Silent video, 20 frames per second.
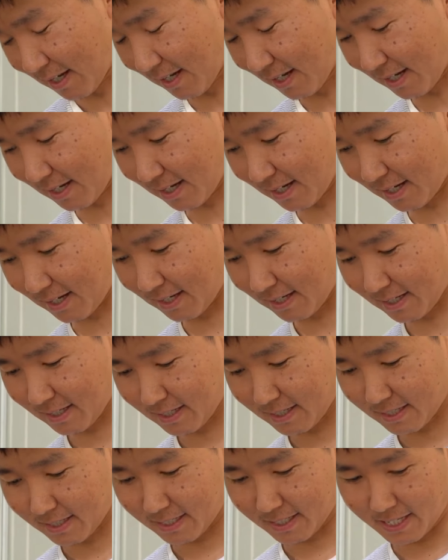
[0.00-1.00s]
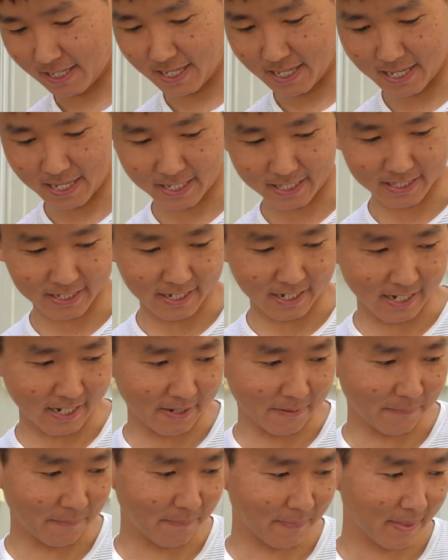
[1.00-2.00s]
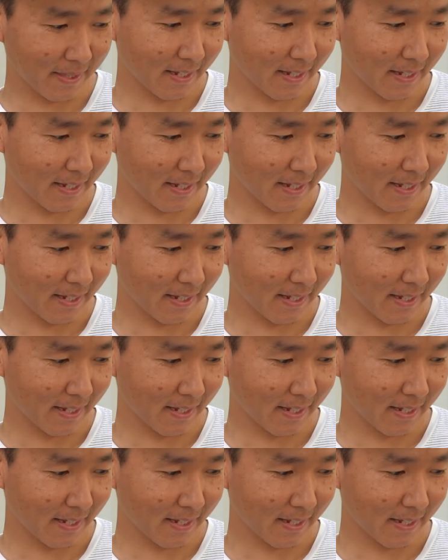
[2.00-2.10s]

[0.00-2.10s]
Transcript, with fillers: Uh, and um,